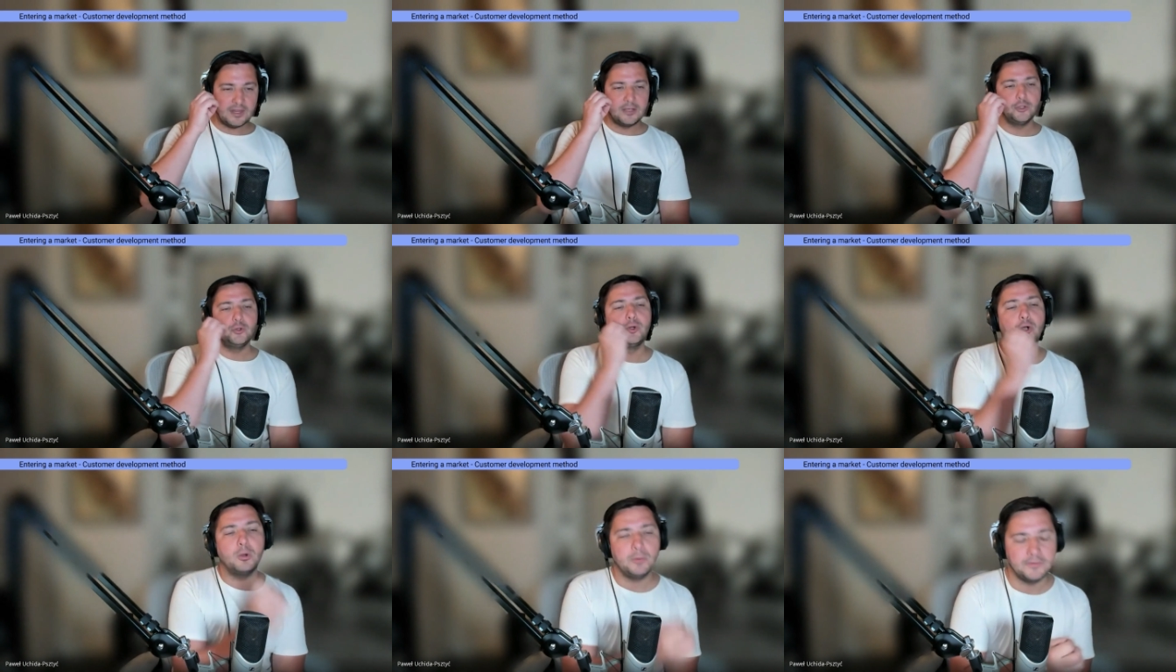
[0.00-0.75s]
You
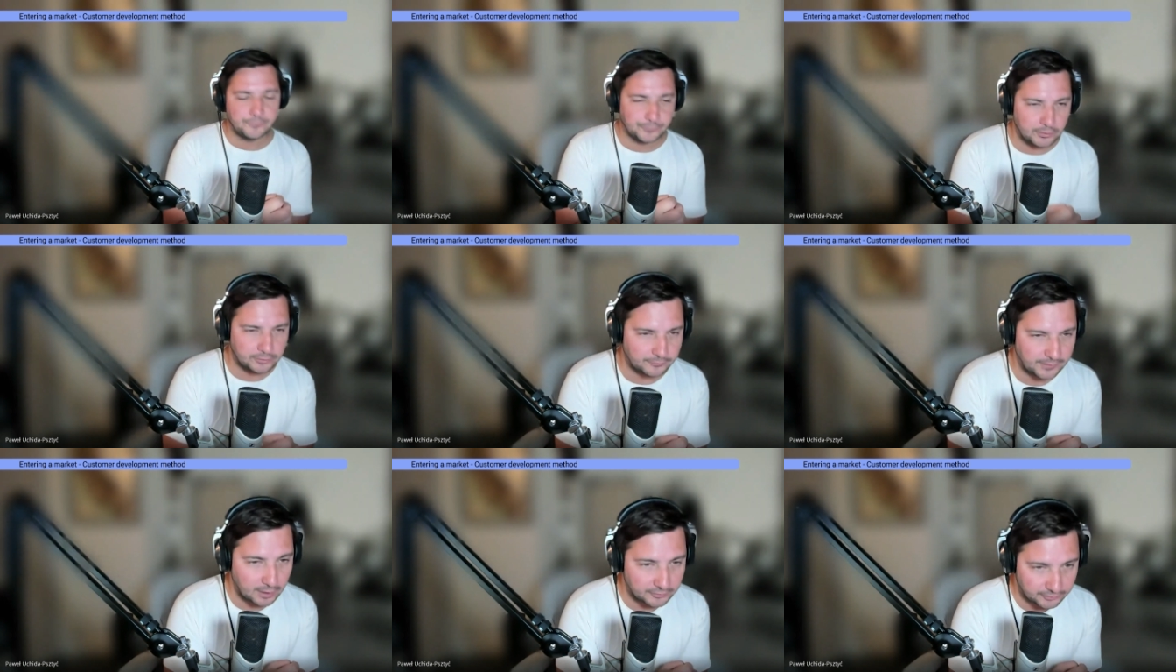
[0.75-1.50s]
go in front of
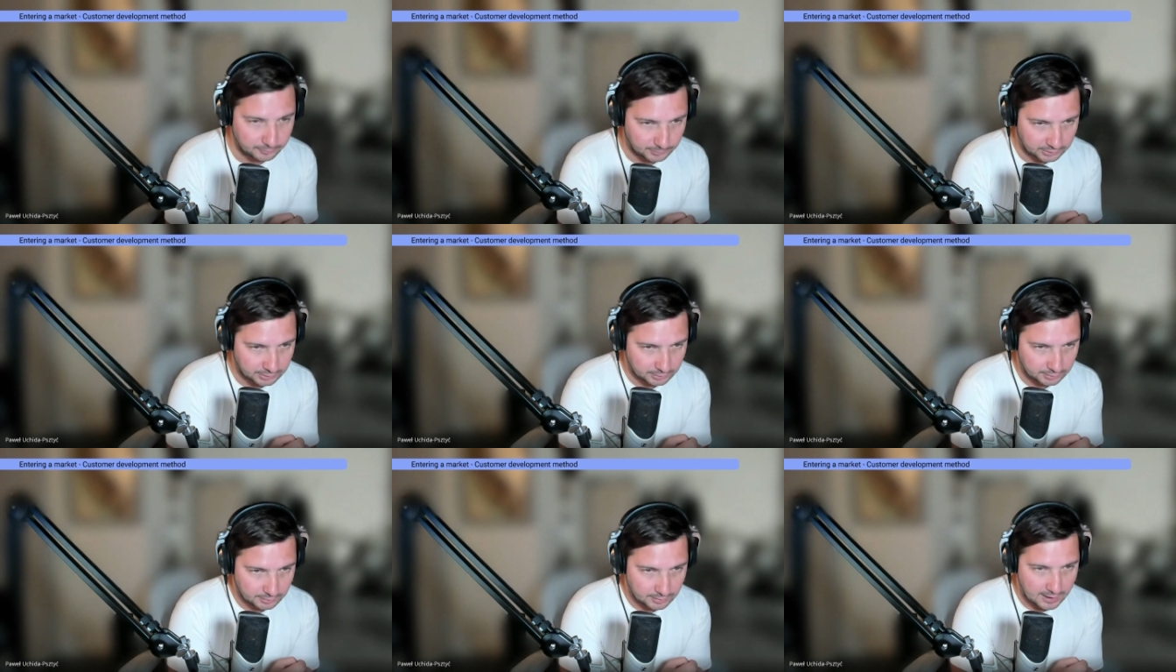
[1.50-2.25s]
a customer
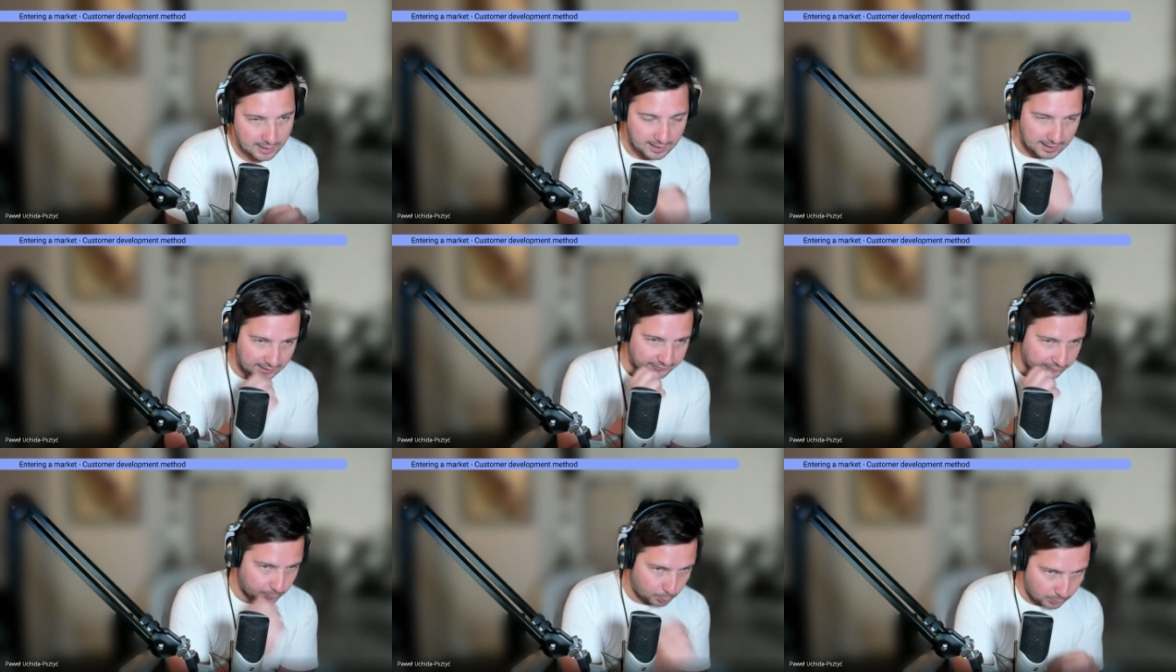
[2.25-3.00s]

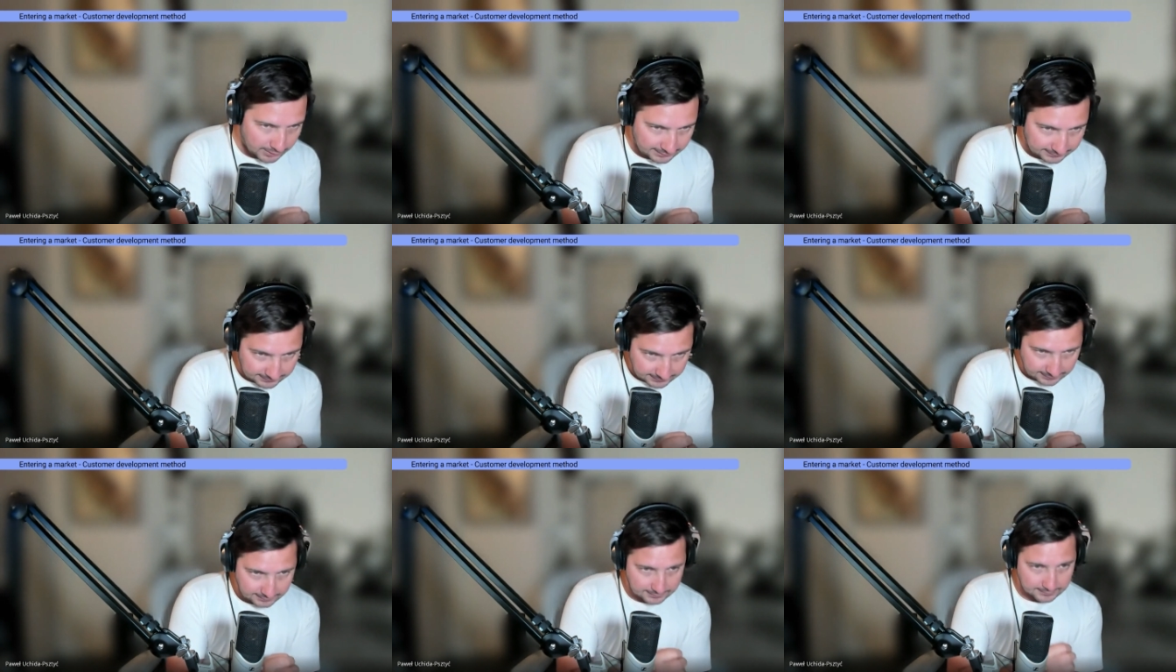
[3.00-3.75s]
as
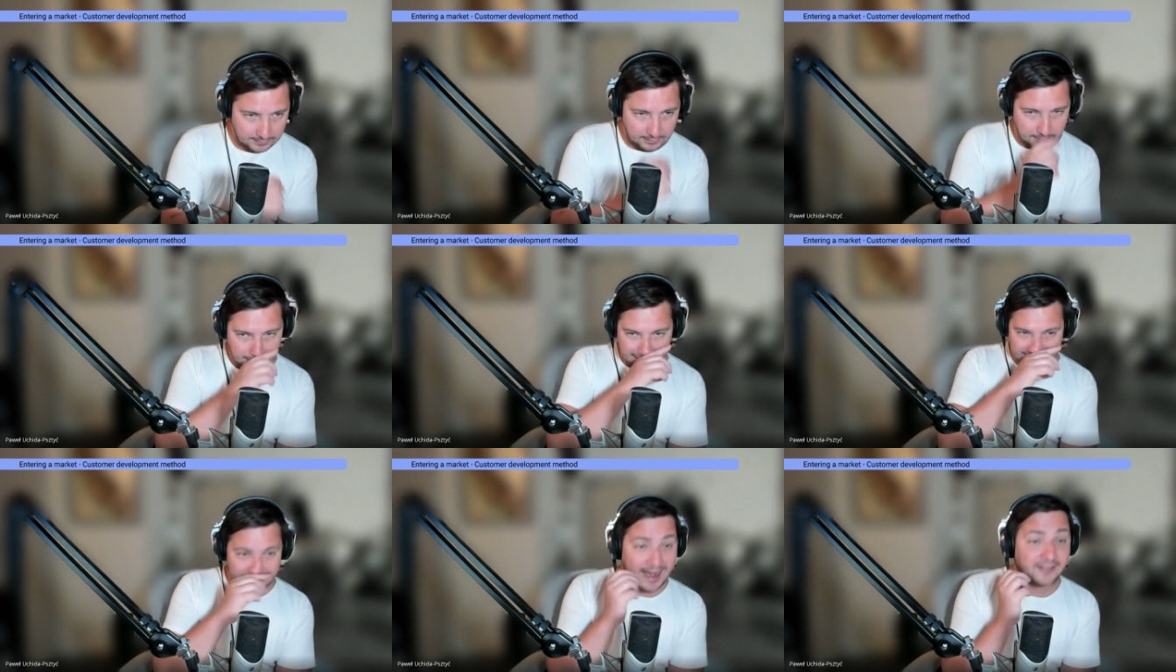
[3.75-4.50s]
quickly
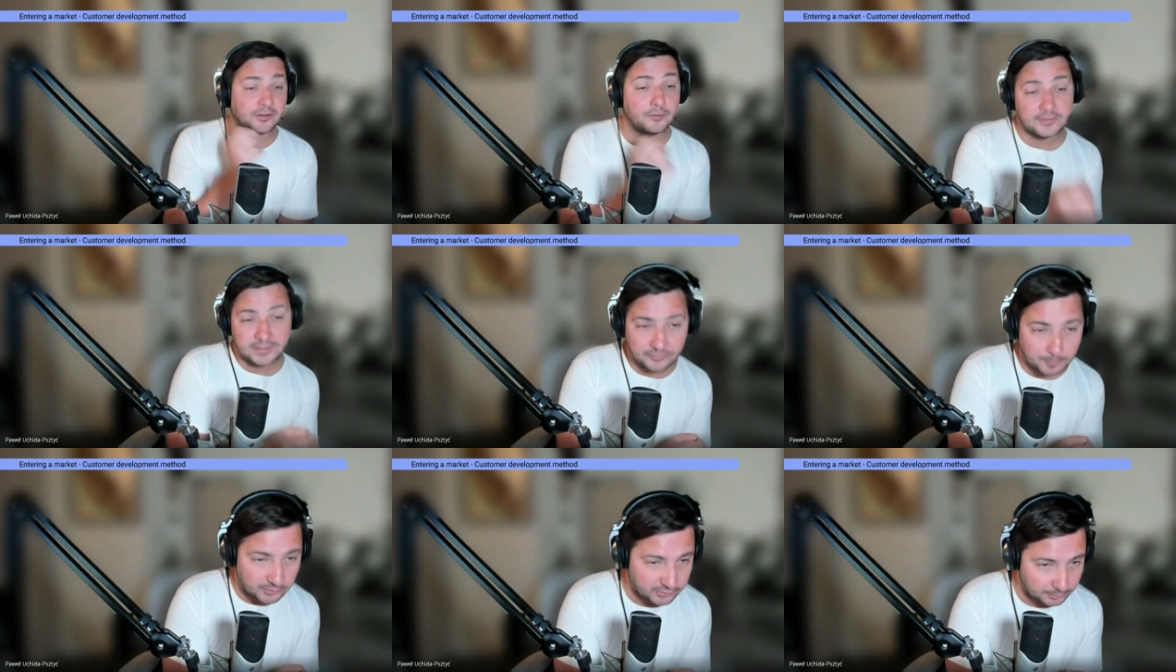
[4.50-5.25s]
and as often as
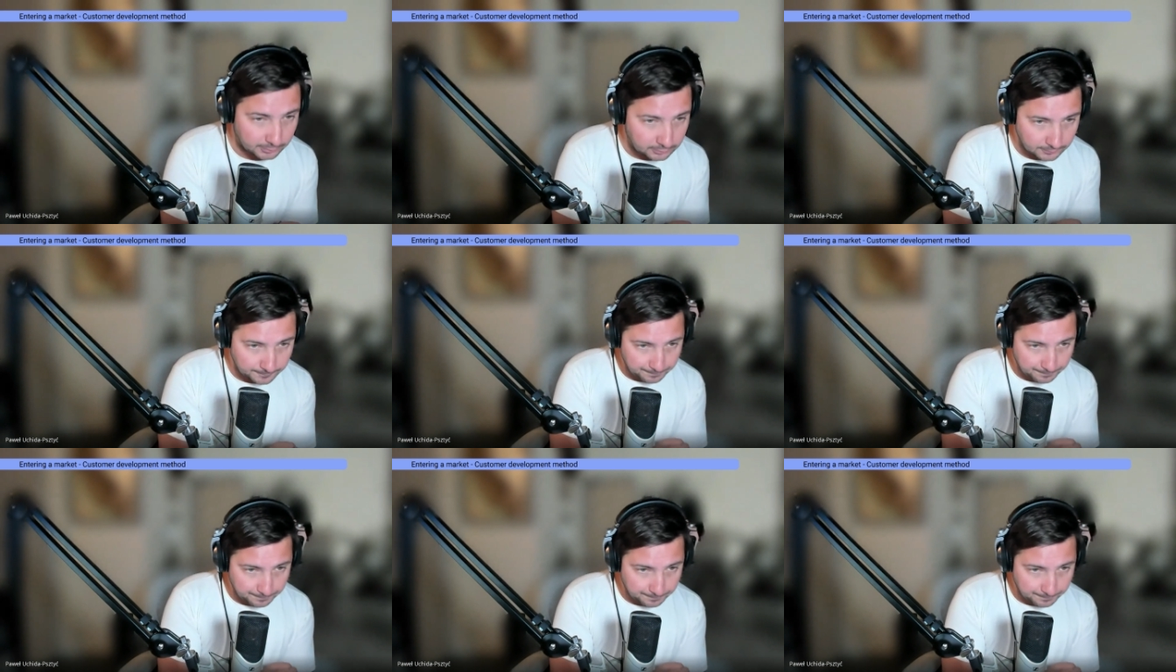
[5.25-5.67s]
possible.